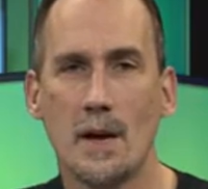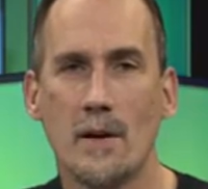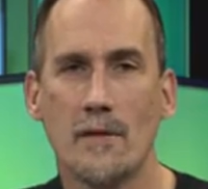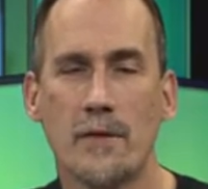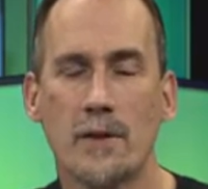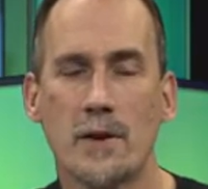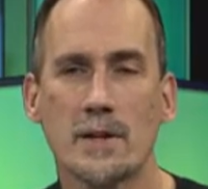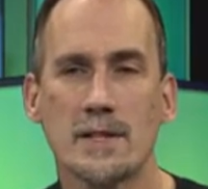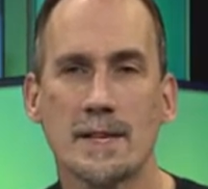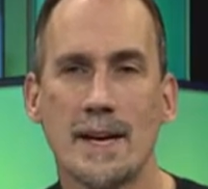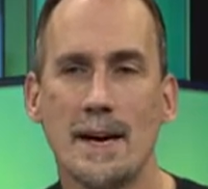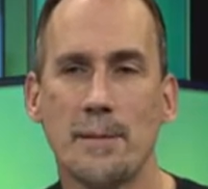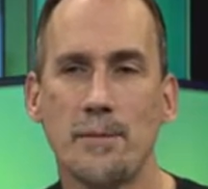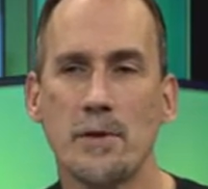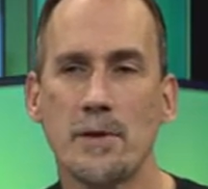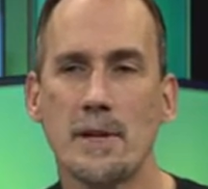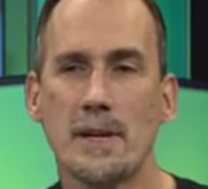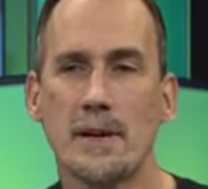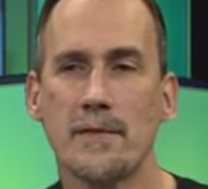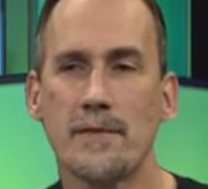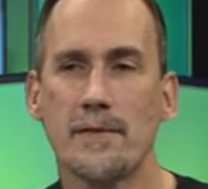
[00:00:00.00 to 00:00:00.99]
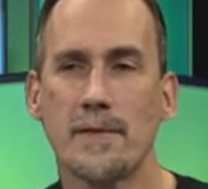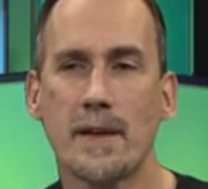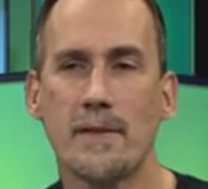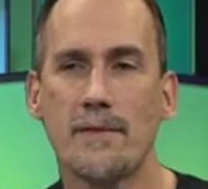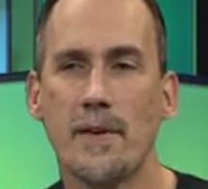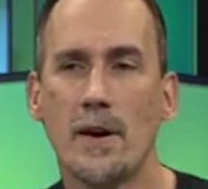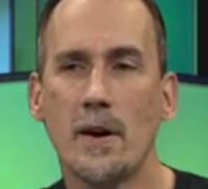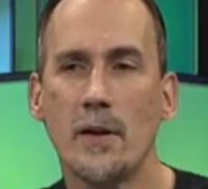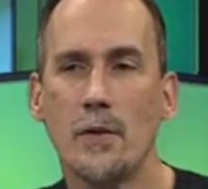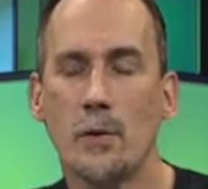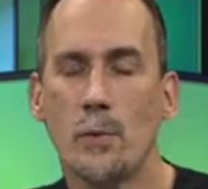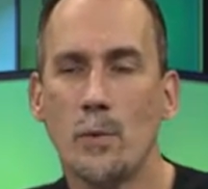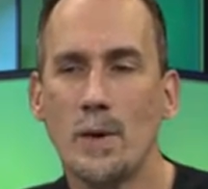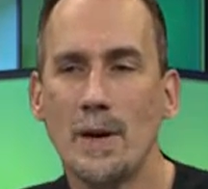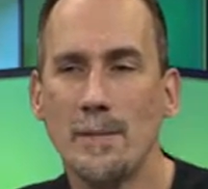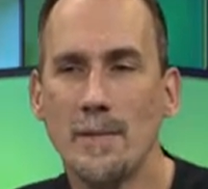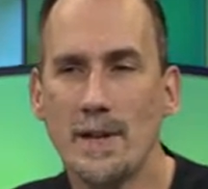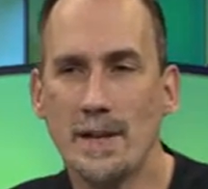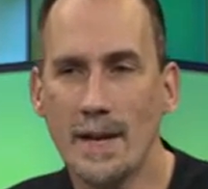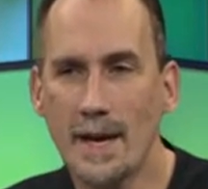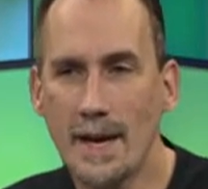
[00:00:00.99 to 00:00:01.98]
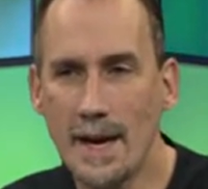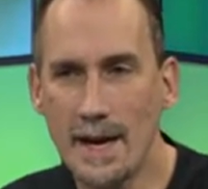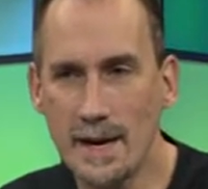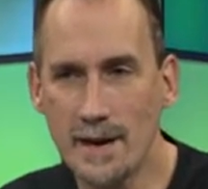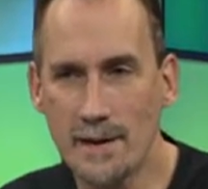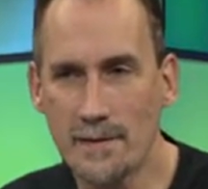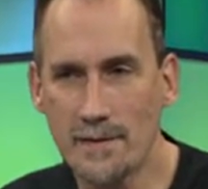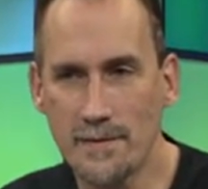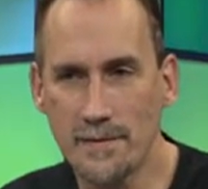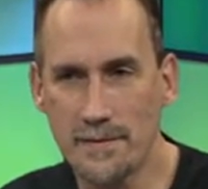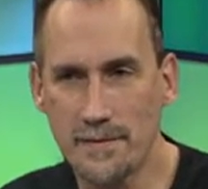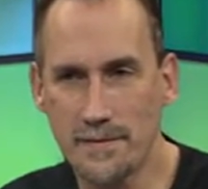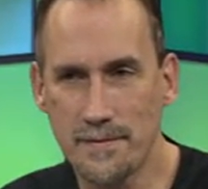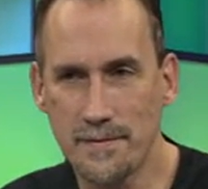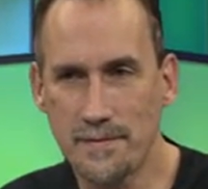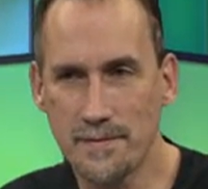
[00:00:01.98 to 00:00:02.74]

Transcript: for example, if, if all the women have,